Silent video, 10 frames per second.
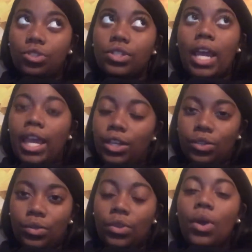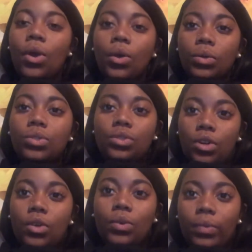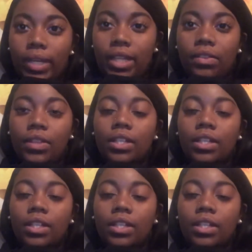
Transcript: and youth who struggle with